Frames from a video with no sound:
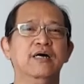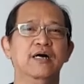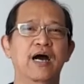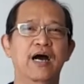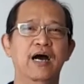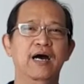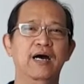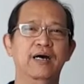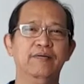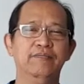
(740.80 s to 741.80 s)

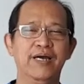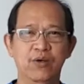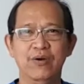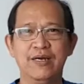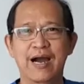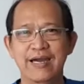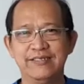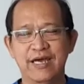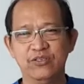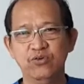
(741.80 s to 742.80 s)
By the way, guys,
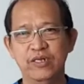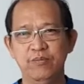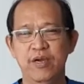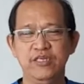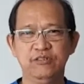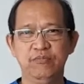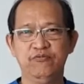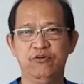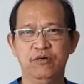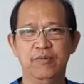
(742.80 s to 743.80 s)
I do animation
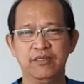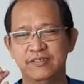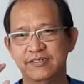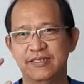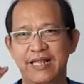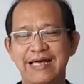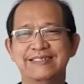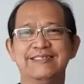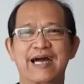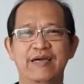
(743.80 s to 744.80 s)
before, but
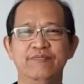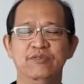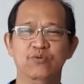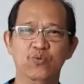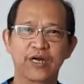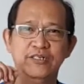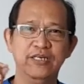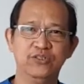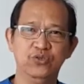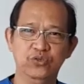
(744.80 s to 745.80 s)
last time we are
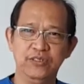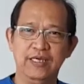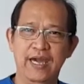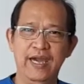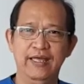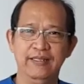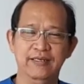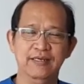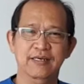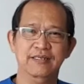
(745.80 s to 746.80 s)
just using hand,
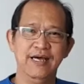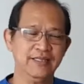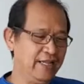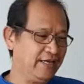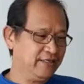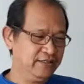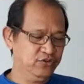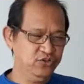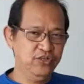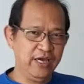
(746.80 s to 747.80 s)
not like
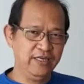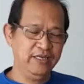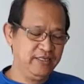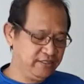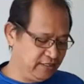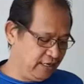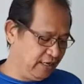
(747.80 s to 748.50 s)
today is